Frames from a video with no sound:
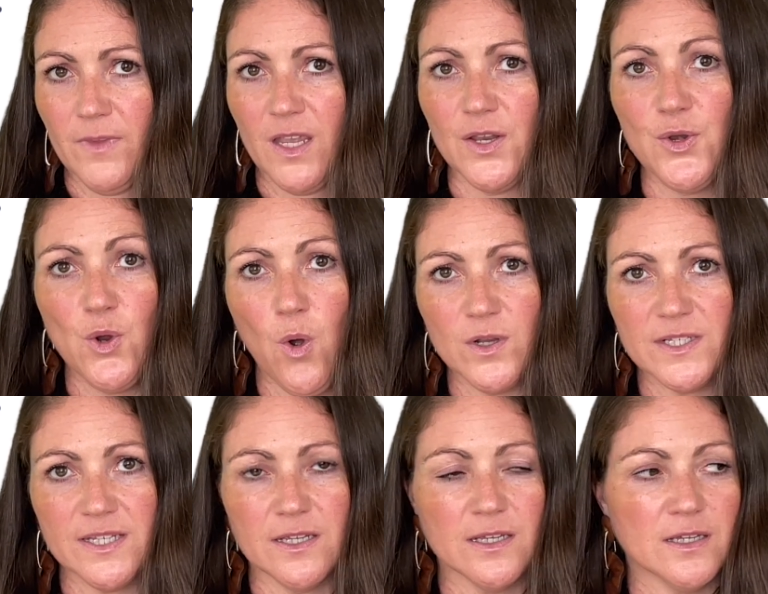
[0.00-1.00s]

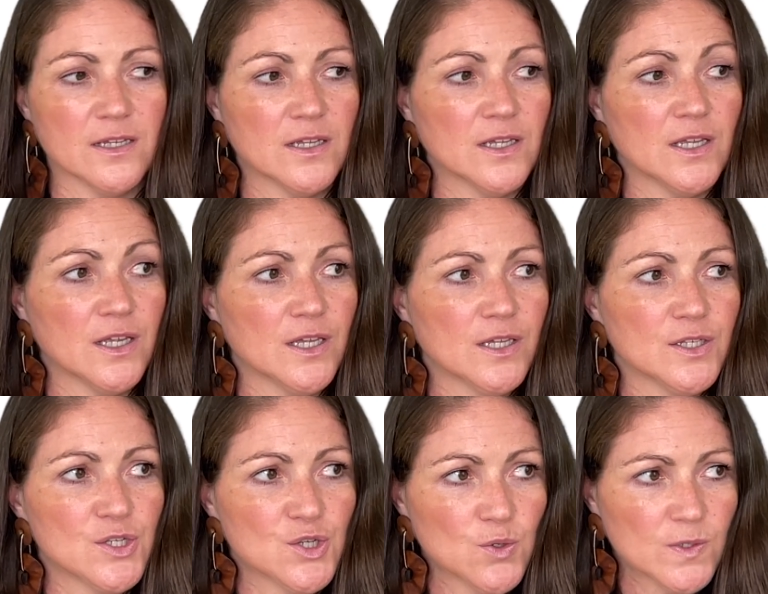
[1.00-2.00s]
not
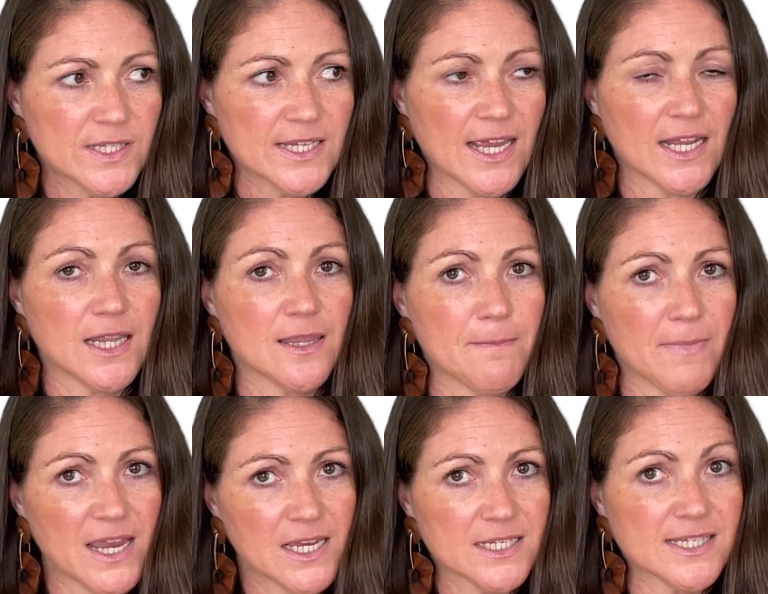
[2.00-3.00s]
Joe said, that
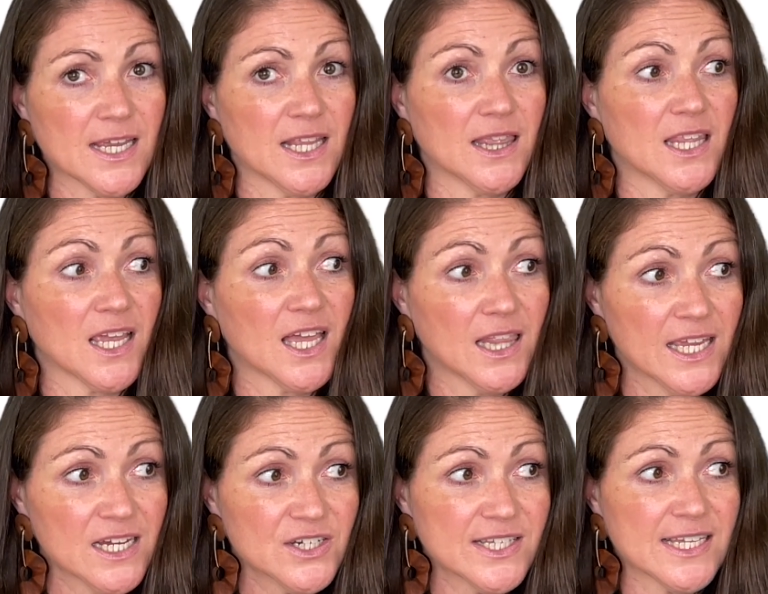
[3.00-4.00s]
Mike said, that
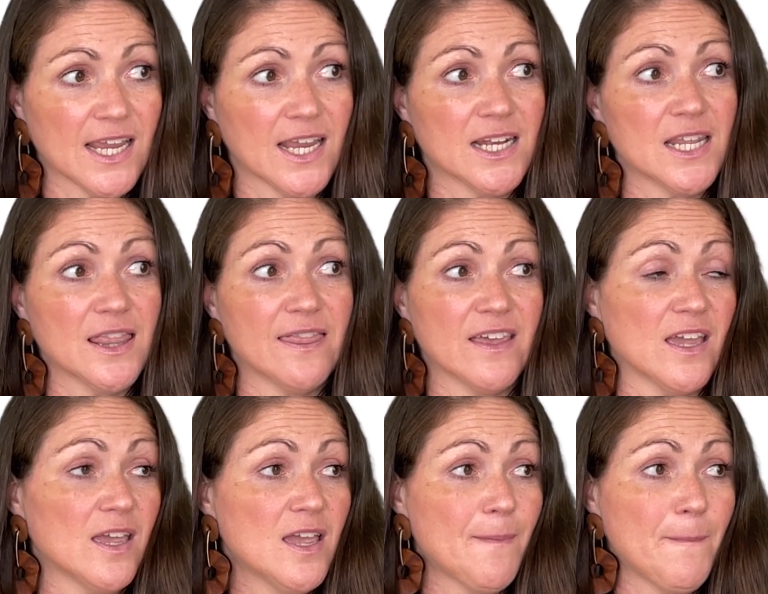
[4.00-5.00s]
Claire said,
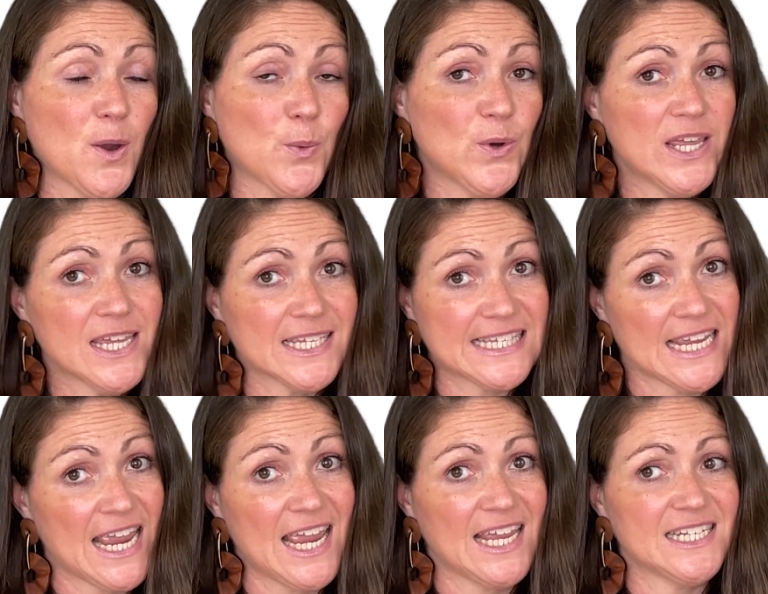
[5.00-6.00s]
that Maria
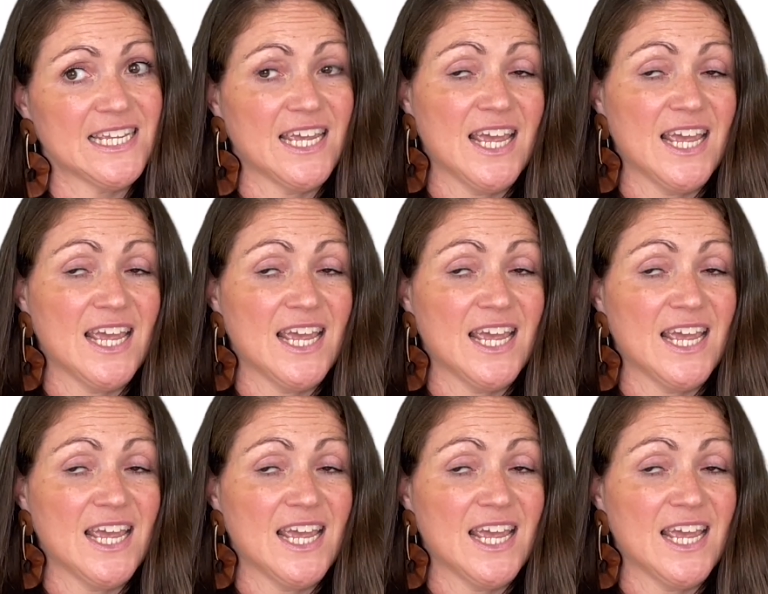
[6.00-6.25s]
said,